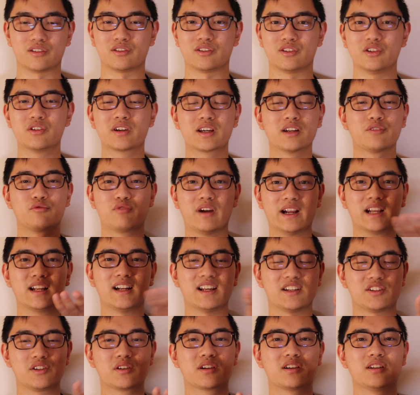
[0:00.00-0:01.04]
you can
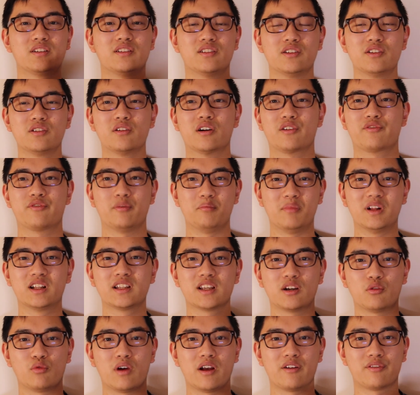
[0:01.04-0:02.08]
recognize you can you are
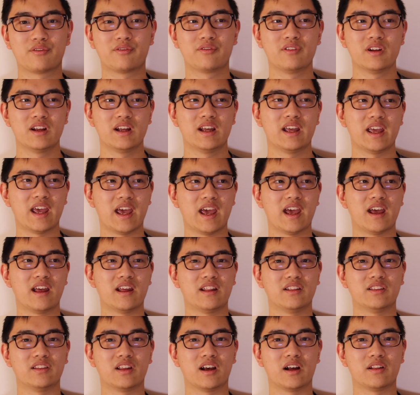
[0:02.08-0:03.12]
familiar with,
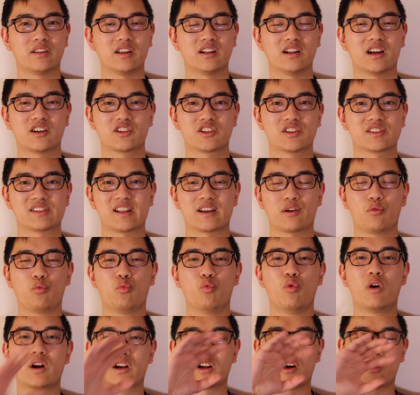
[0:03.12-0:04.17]
and uh, they're not just like
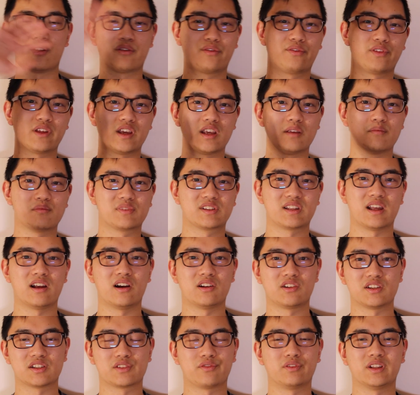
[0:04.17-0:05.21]
one-off themes that
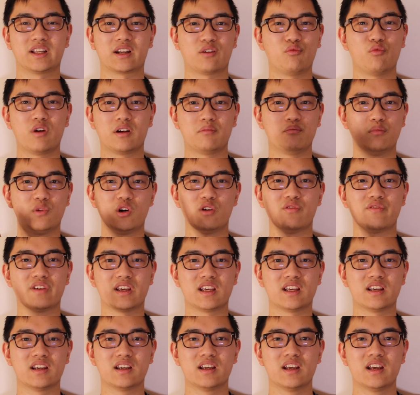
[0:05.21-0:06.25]
are just for like one
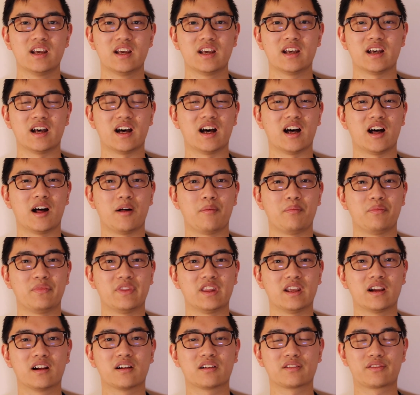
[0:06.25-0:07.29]
movie. Um,
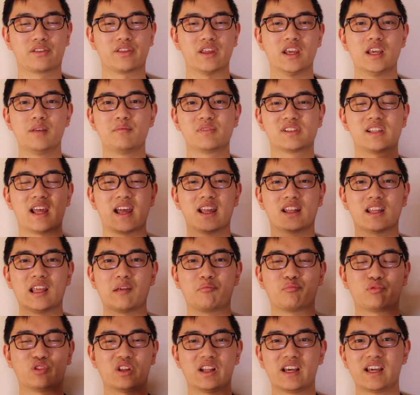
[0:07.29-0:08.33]
there are themes that they
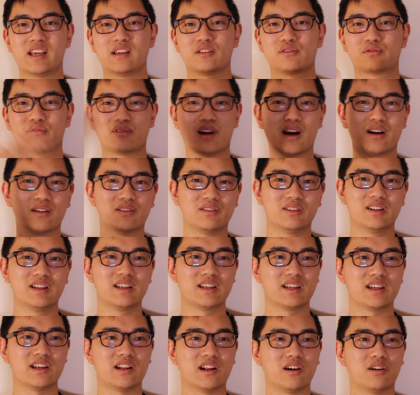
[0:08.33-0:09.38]
play throughout,
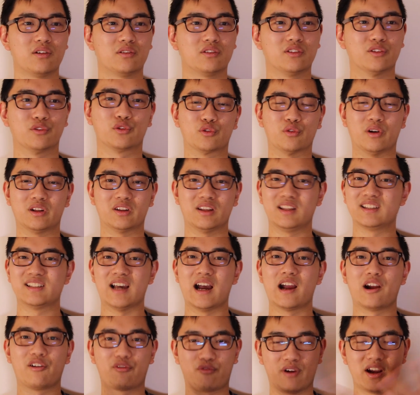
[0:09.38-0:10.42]
you know, throughout the
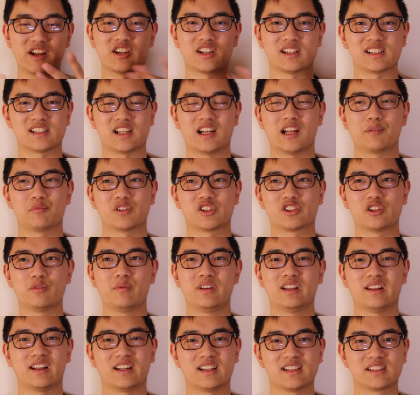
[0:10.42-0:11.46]
entire franchise, and I'm
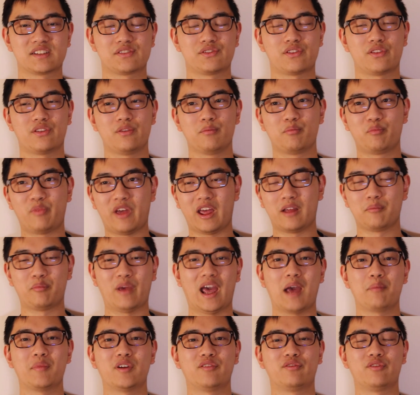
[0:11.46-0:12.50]
assuming that this
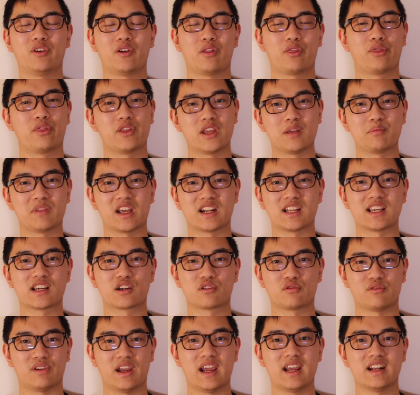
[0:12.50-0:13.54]
Batman theme that he
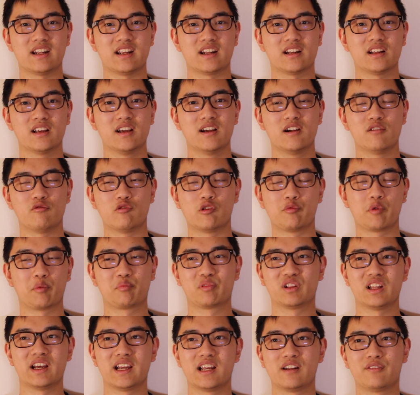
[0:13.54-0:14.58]
created will be
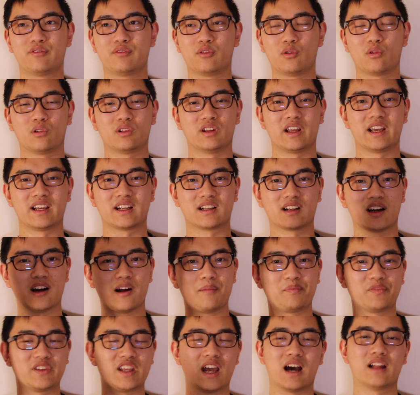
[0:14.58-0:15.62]
played for like
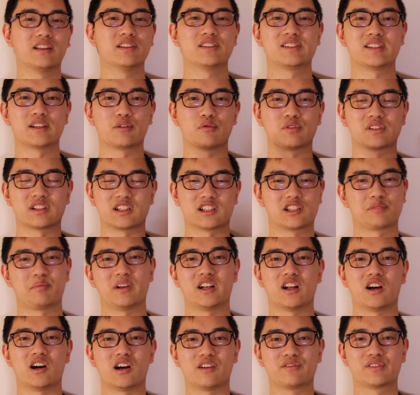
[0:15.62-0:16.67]
the other sequels and
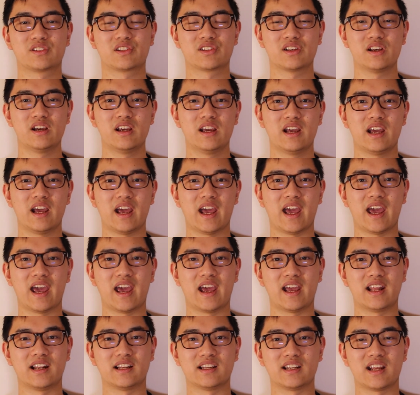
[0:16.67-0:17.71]
spin-offs.
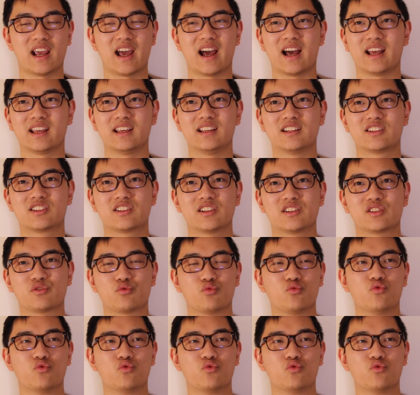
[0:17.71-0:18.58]
And yeah, it's just